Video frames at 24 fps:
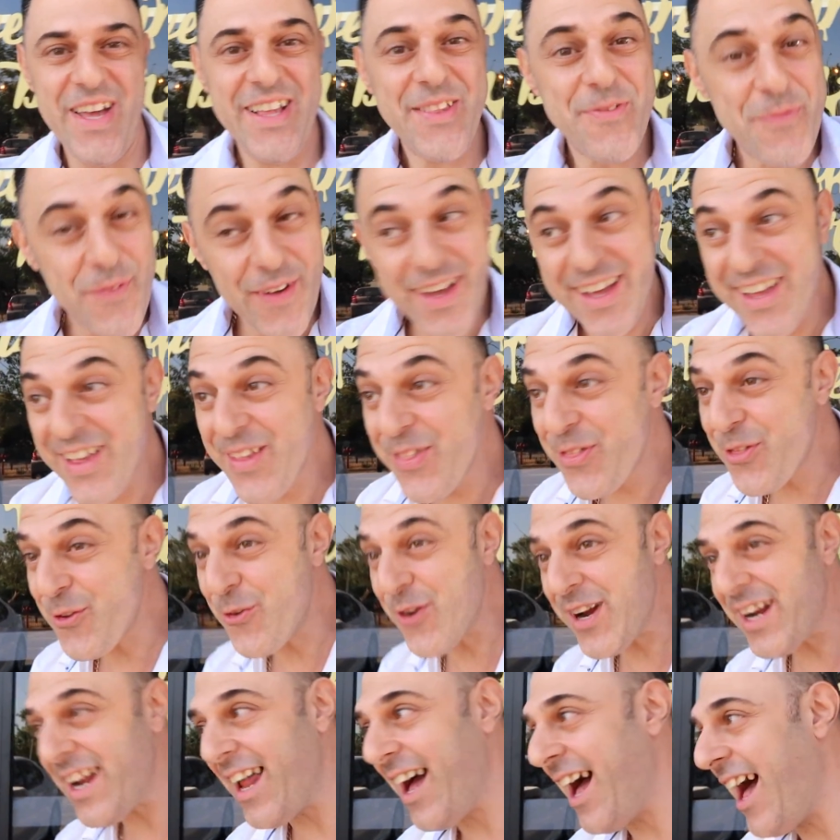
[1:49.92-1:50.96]
It's been
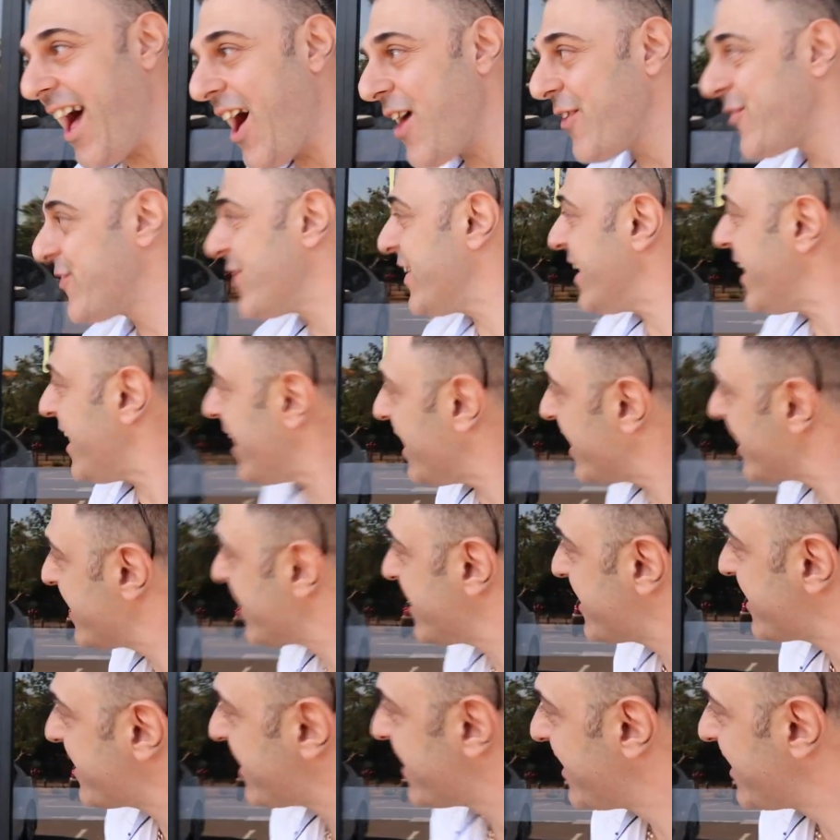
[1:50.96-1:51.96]
3.5 years.